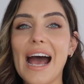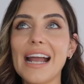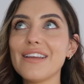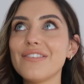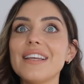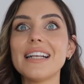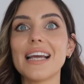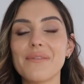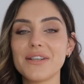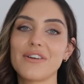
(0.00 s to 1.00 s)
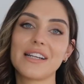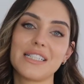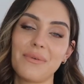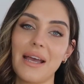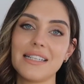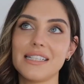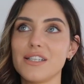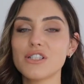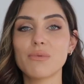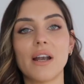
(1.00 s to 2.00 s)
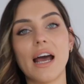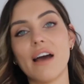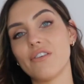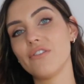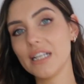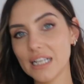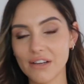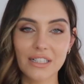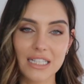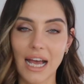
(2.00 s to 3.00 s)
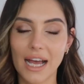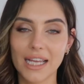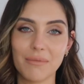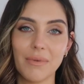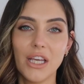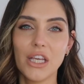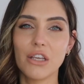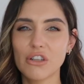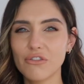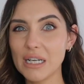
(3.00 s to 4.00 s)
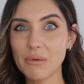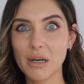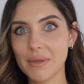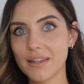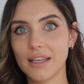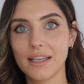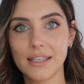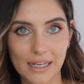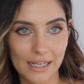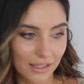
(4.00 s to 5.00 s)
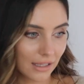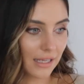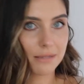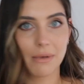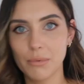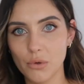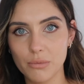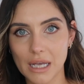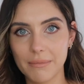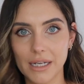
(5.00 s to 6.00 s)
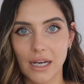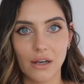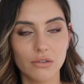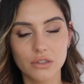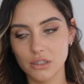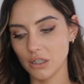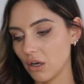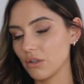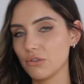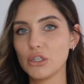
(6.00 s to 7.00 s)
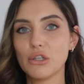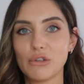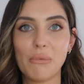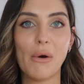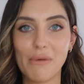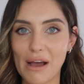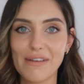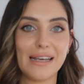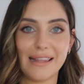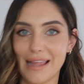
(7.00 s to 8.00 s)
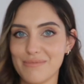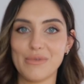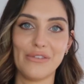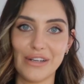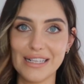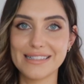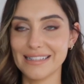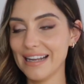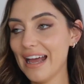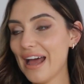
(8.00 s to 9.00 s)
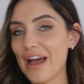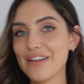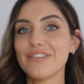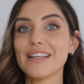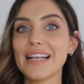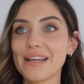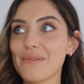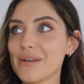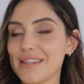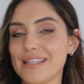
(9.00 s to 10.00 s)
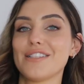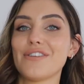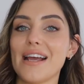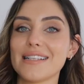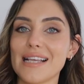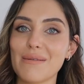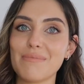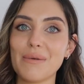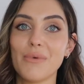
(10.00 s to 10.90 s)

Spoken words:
And I feel like when you're at a wedding, you just want to have a really lovely time. You don't really want to be thinking like, is my boobs coming out, you know. You don't want to have any of them worries. And I feel like with this dress I would be